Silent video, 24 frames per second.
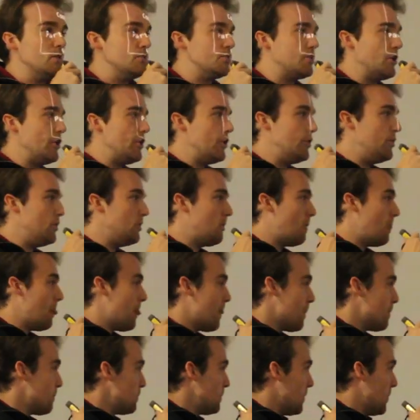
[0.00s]
So
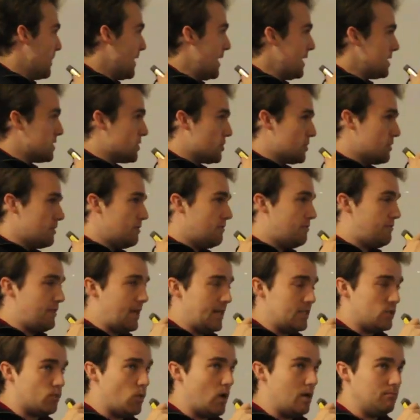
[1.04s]
that's
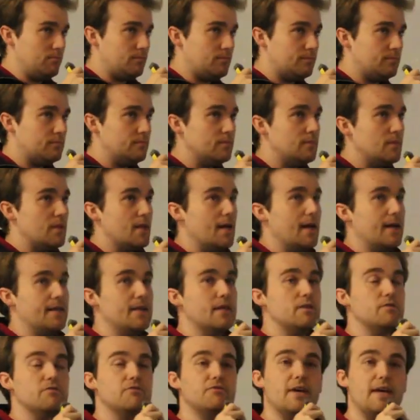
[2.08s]
phase one. And
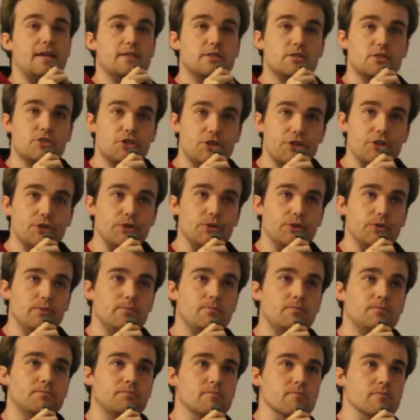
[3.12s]
then phase
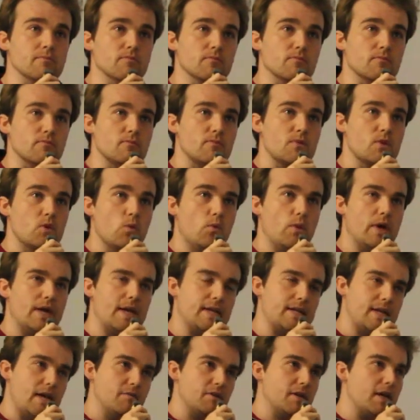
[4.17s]
two, we're
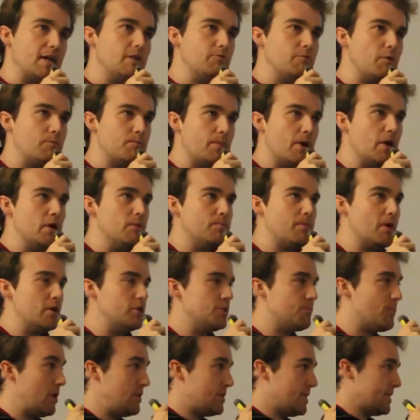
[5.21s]
going to have a kind of a
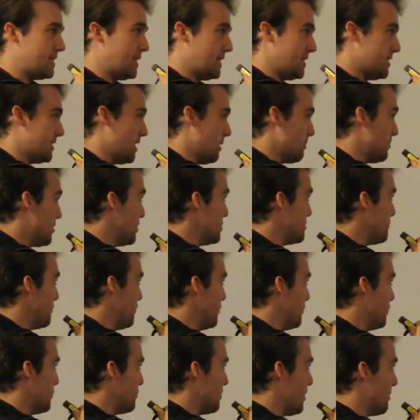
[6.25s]
post-processing step. Those of
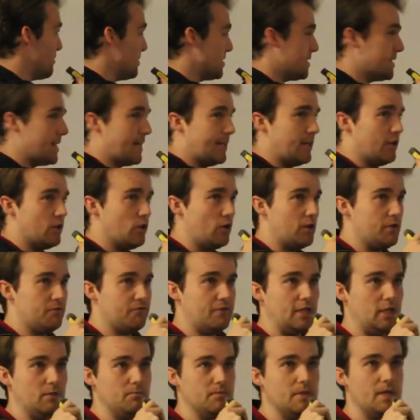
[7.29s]
you who remember celluloid
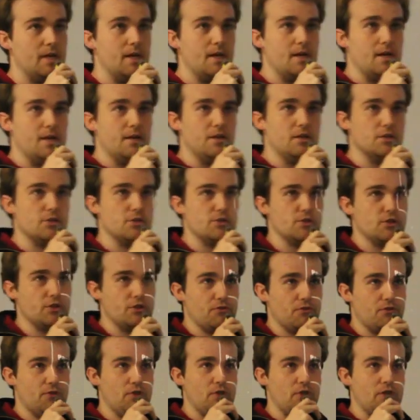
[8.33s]
film,
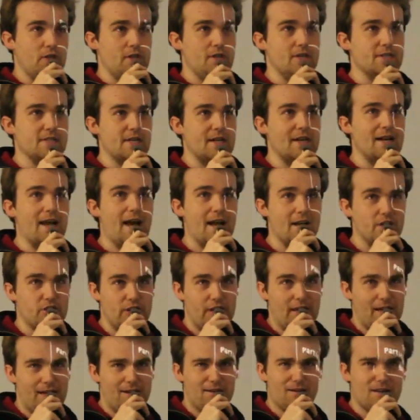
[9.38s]
there's an
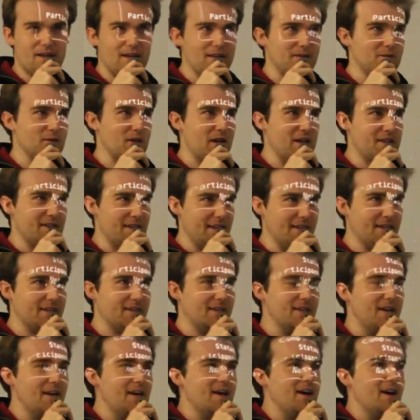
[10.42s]
analogy here, I
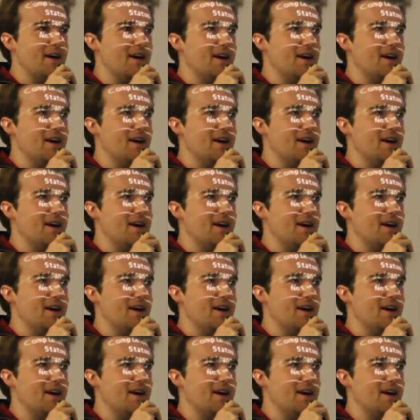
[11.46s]
think,